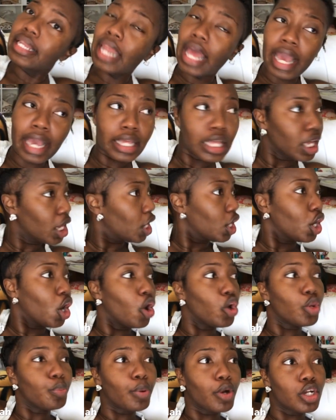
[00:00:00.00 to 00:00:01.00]
Like,
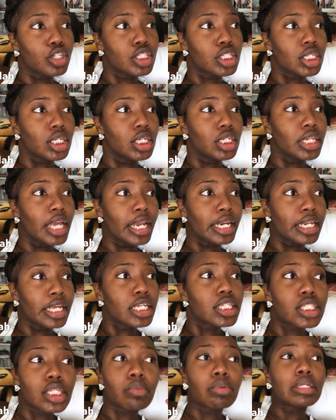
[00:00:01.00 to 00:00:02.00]
only person that
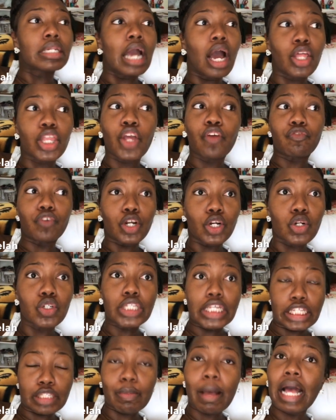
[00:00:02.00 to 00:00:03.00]
needs to be down there first
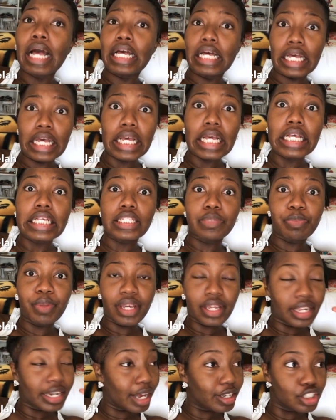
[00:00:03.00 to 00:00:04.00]
is my
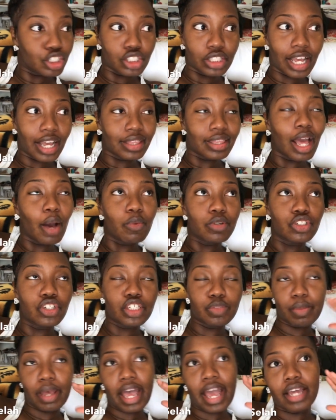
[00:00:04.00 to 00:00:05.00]
husband, and that was
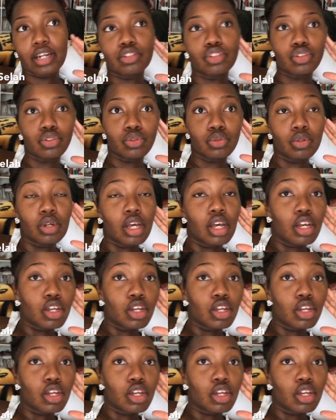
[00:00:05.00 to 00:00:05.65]
just my attitude.